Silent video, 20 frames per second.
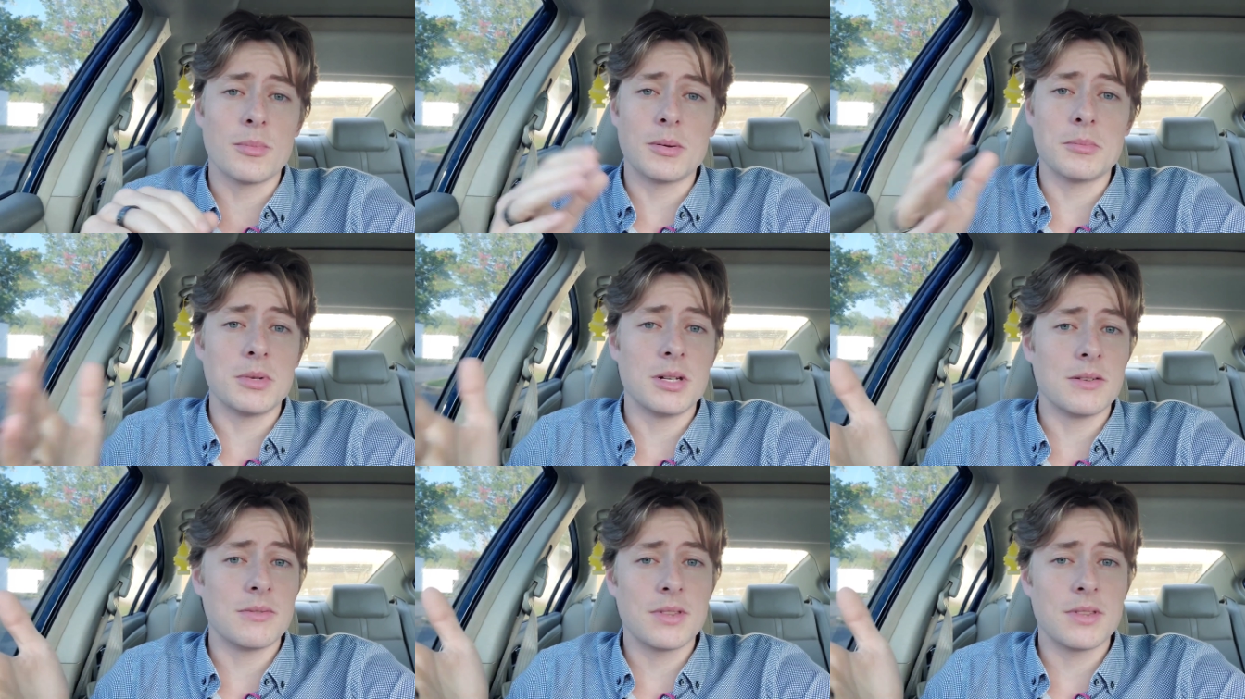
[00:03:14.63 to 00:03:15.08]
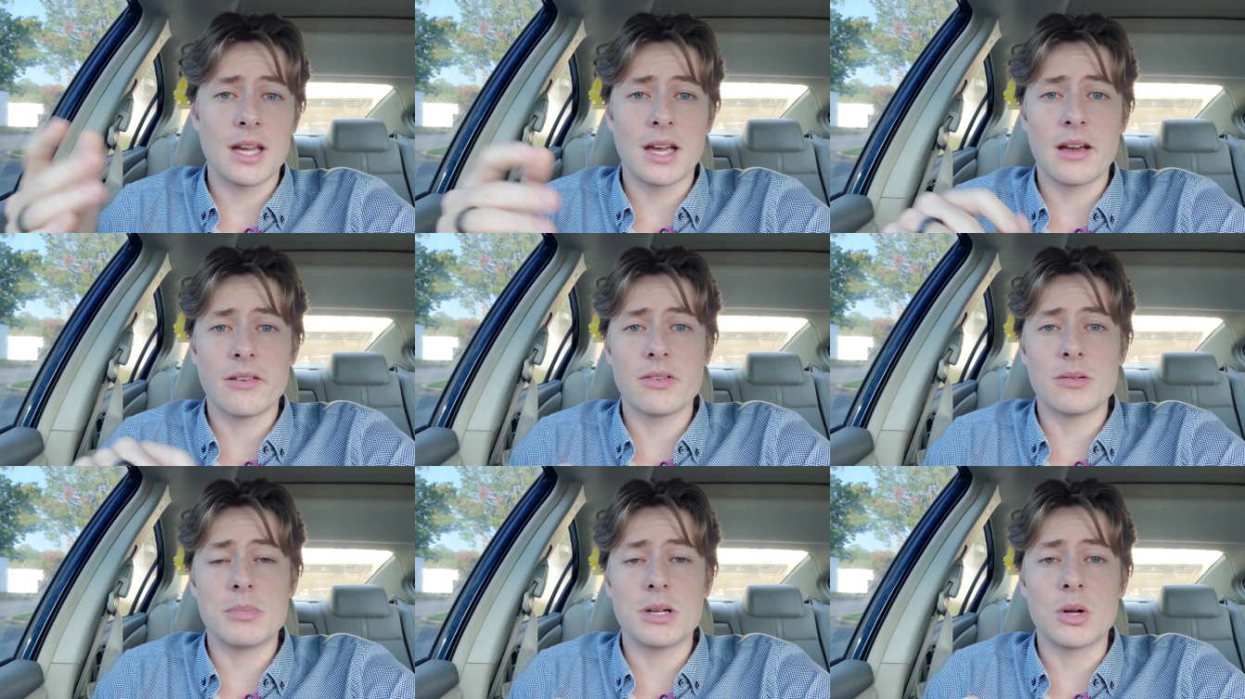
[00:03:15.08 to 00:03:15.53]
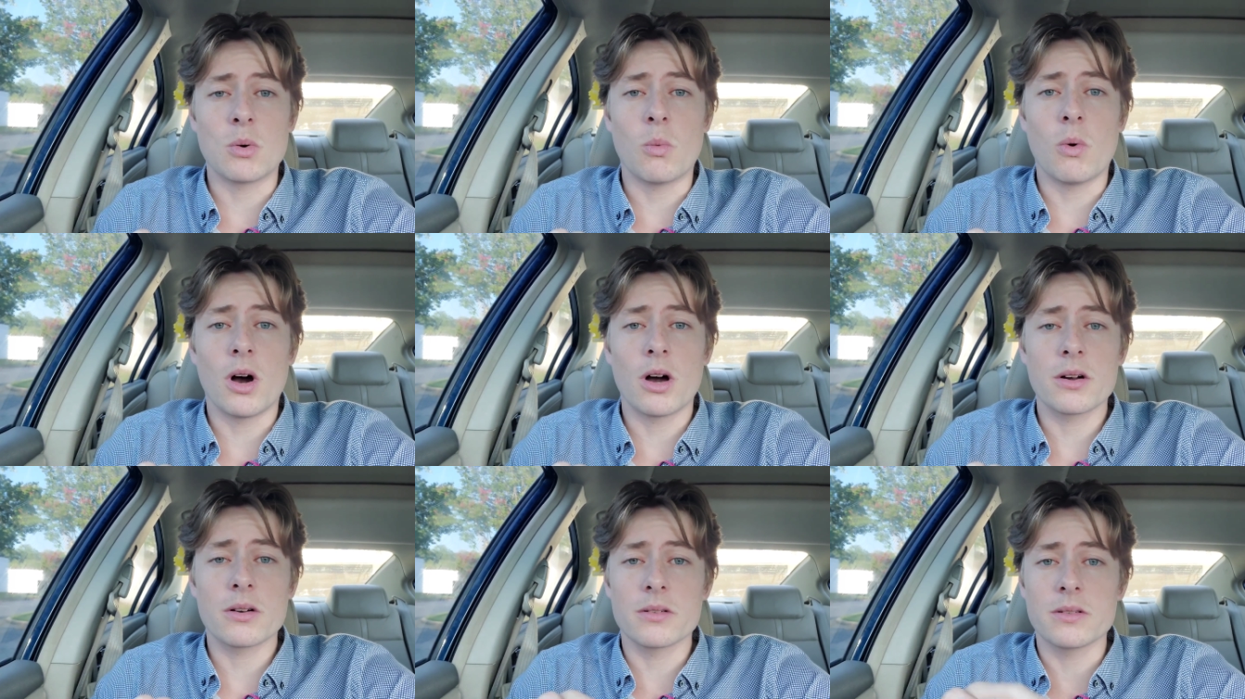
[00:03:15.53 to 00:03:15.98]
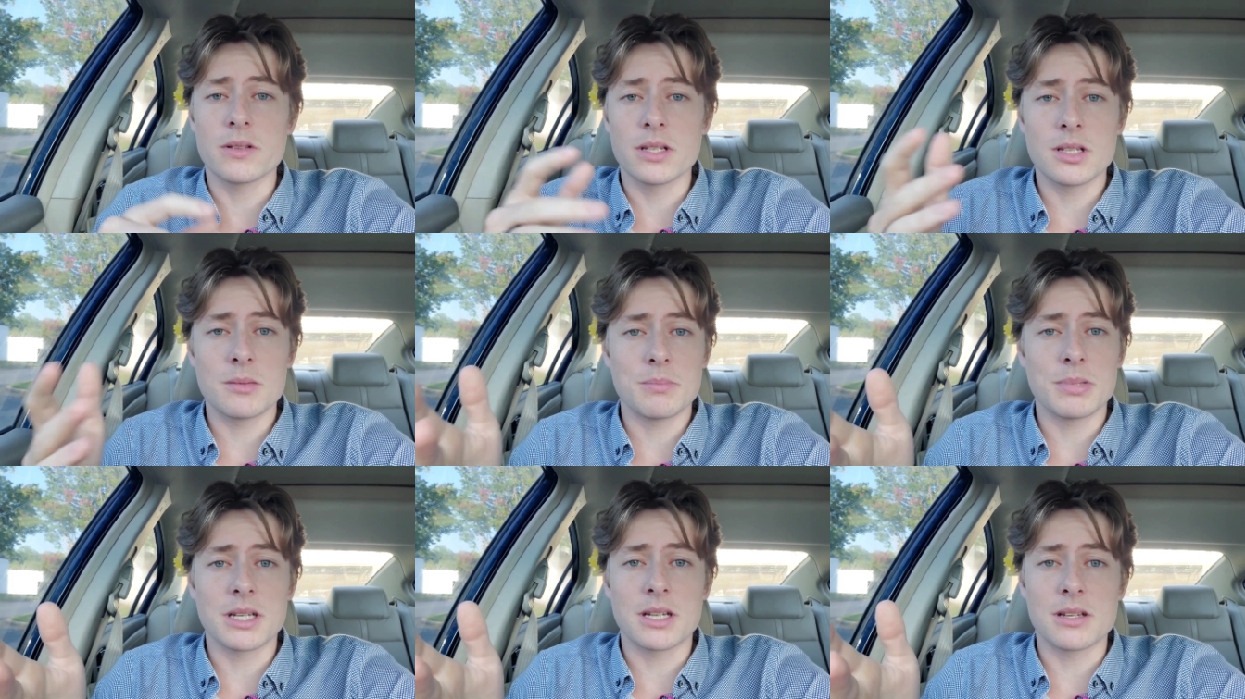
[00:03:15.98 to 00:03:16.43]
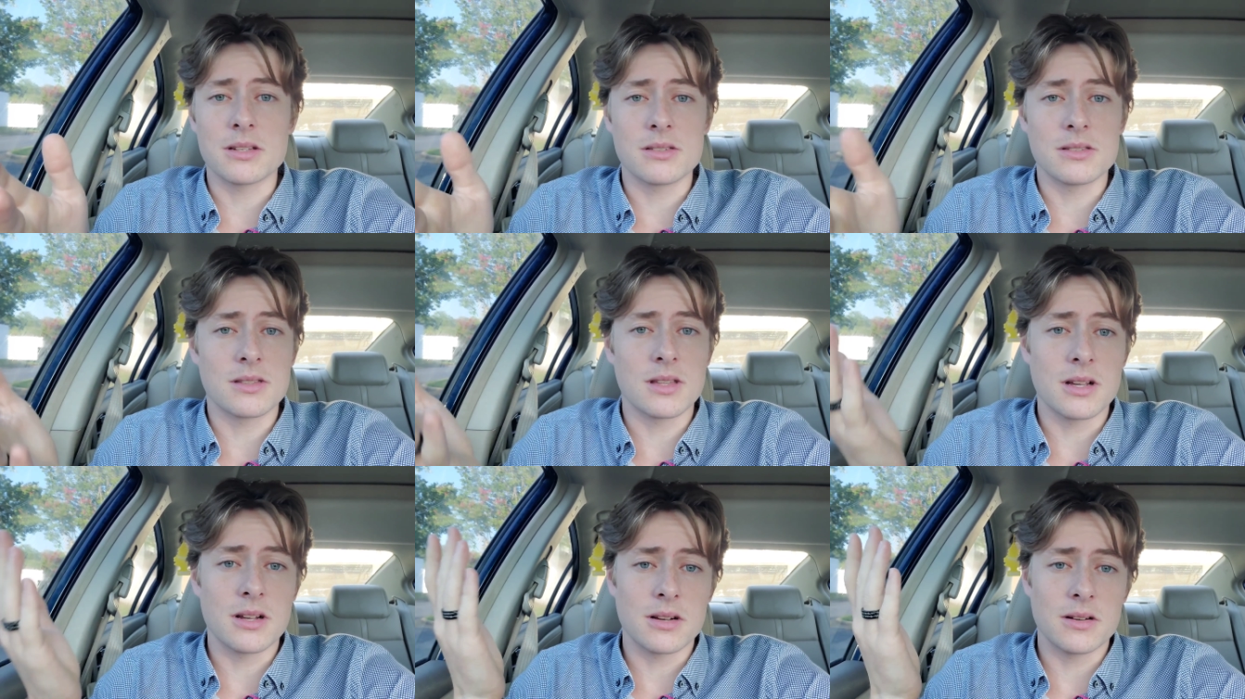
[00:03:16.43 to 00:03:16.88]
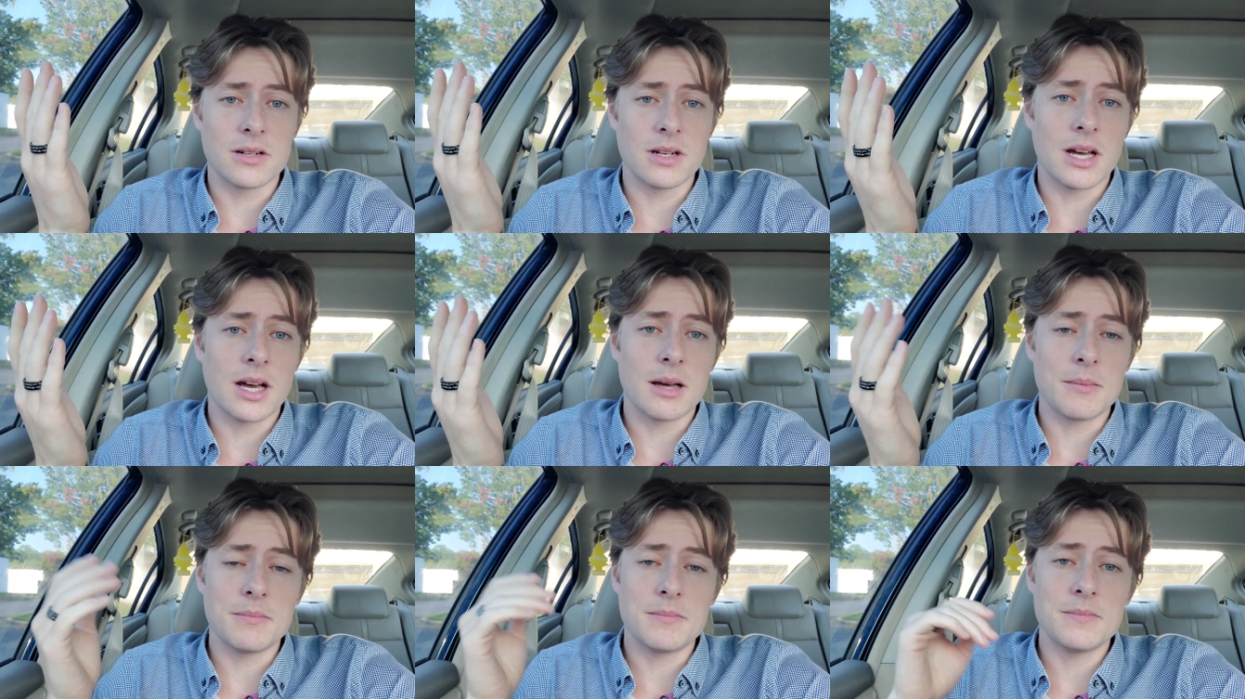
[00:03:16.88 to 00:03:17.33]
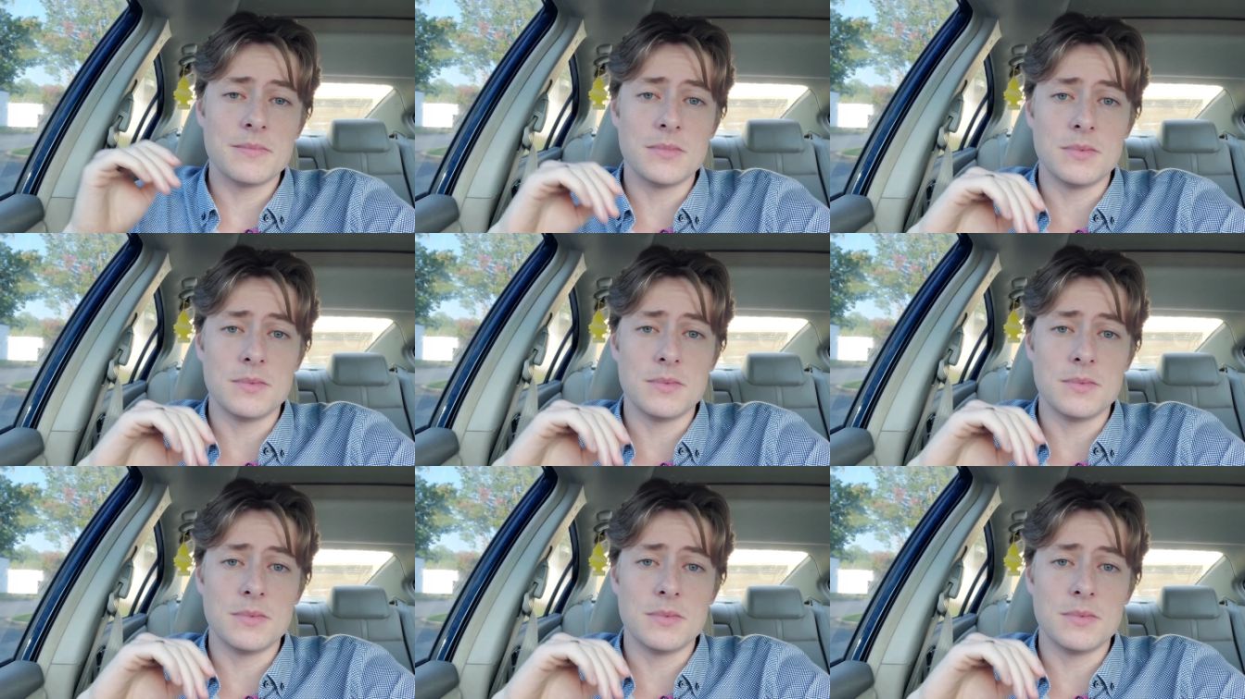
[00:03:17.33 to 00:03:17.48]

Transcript: I mean, if they have a big water leak because they're not